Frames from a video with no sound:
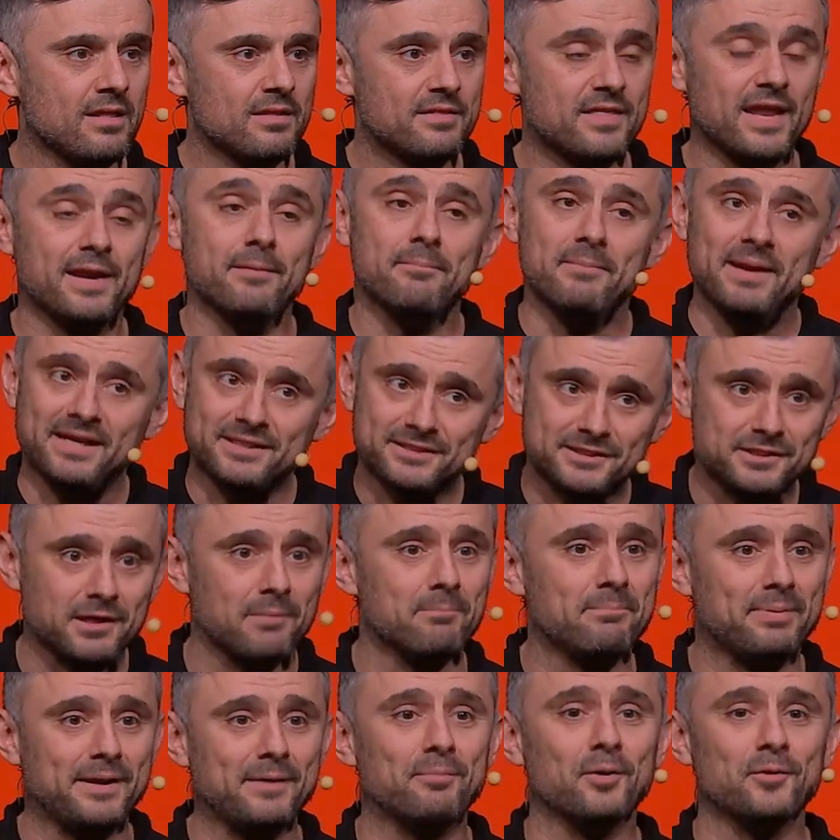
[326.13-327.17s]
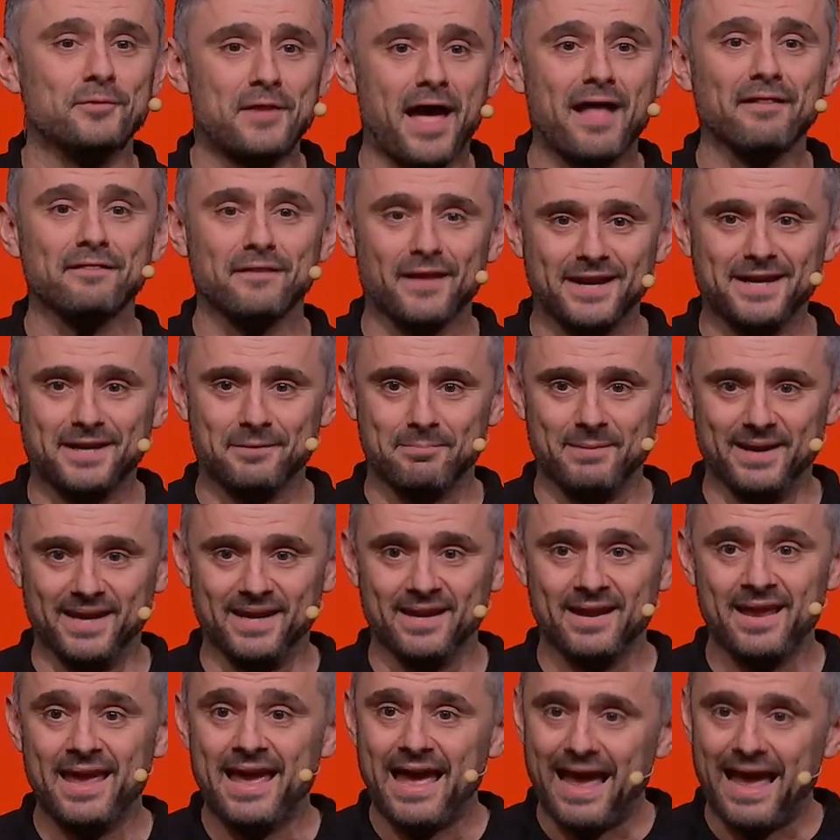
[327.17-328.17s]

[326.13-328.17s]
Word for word: that it makes some people not like me.